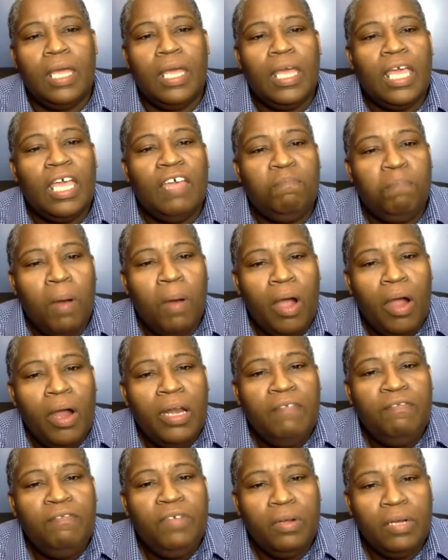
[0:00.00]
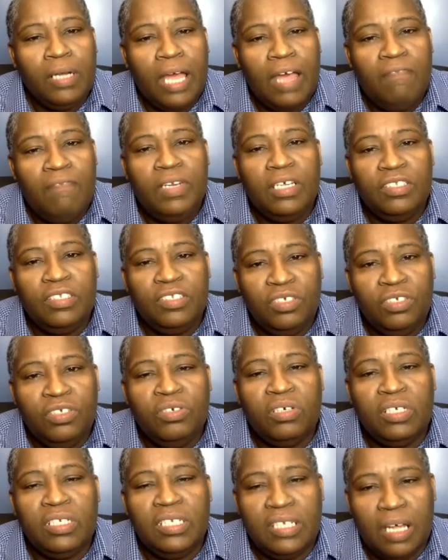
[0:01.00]
if part of your covenant to
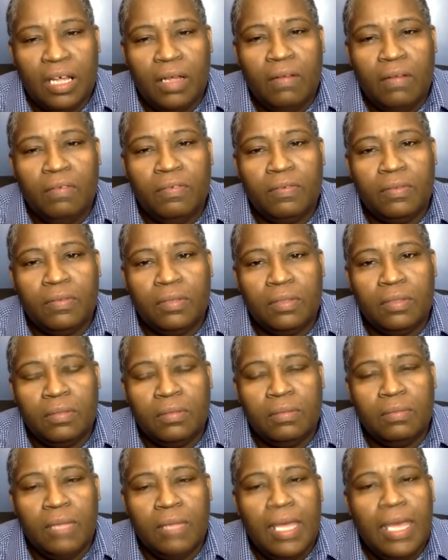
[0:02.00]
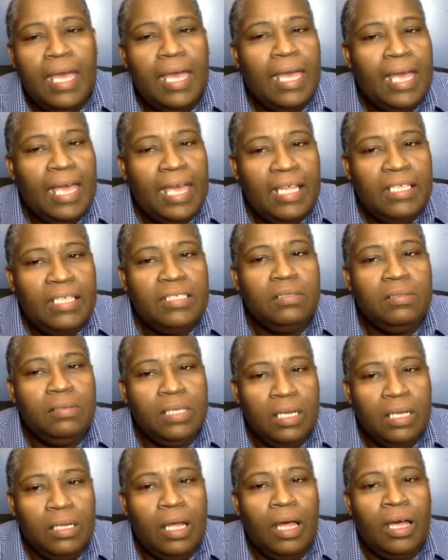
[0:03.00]
yourself and
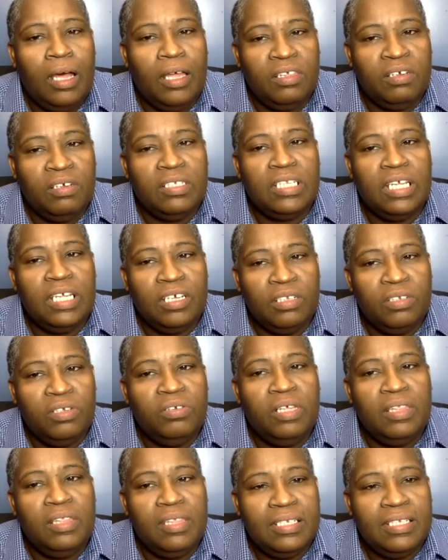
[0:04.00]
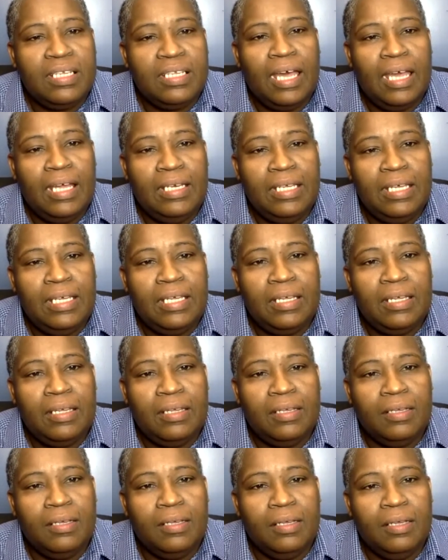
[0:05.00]
to others included this idea
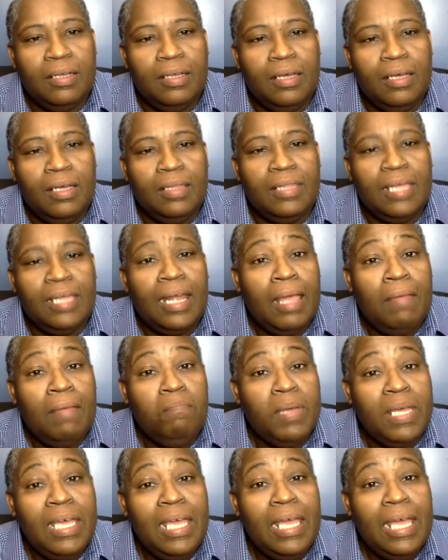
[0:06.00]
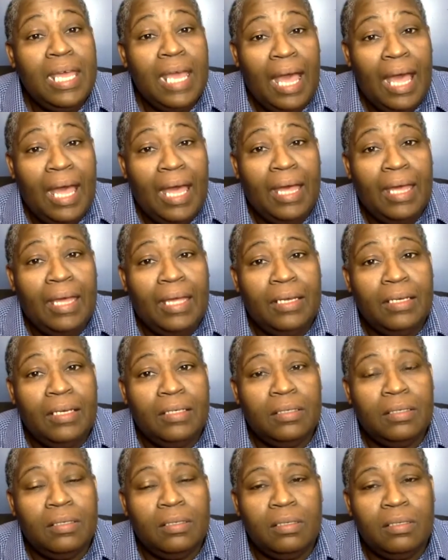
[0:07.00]
that in being kind,
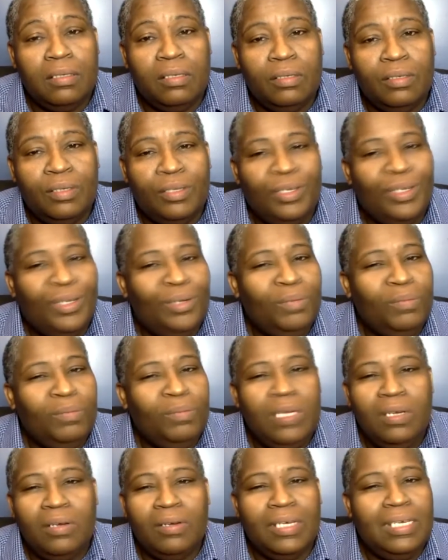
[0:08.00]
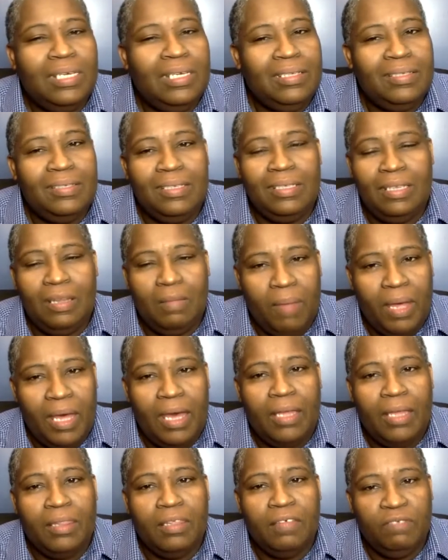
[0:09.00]
we are easing the
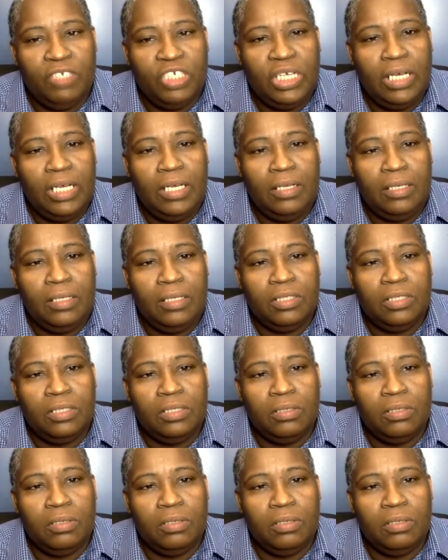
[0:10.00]
path of change?